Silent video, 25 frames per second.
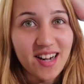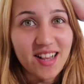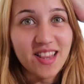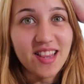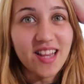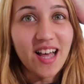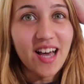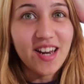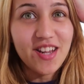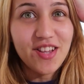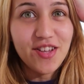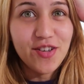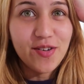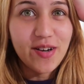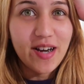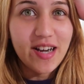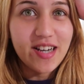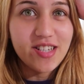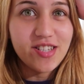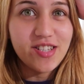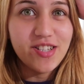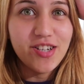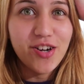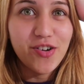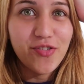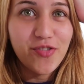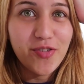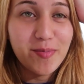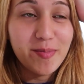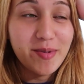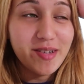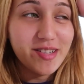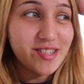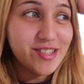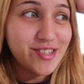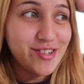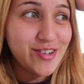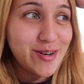And a lot of you guys know from
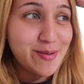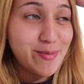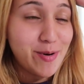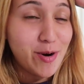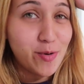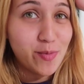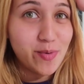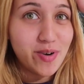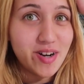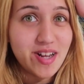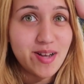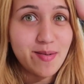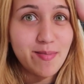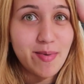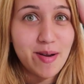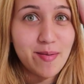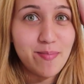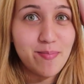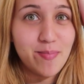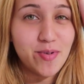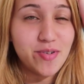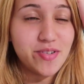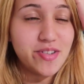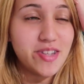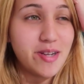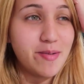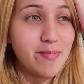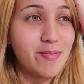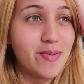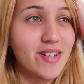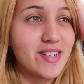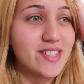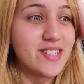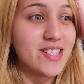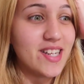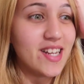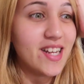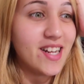Instagram already my birthday
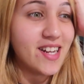present